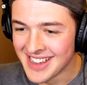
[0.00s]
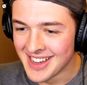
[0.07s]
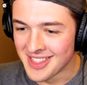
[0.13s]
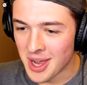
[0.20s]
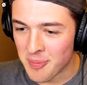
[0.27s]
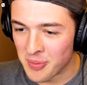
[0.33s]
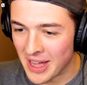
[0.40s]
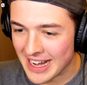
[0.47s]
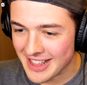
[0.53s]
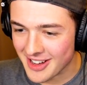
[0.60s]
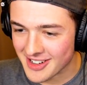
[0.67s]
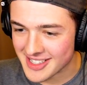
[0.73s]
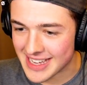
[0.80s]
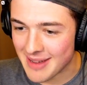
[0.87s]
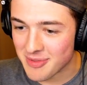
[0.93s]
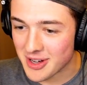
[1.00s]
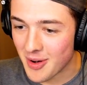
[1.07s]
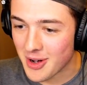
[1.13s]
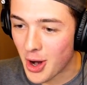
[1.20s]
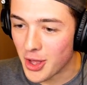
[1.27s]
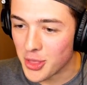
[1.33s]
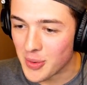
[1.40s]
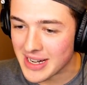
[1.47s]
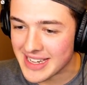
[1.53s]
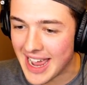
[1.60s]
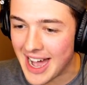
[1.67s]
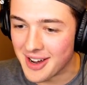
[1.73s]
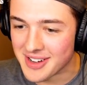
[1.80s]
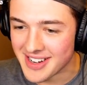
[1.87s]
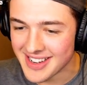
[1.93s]
They're planning their escape. They're going all the way
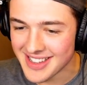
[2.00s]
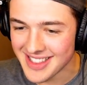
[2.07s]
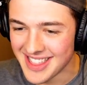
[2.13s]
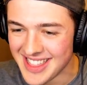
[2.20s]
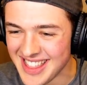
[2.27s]
down. No.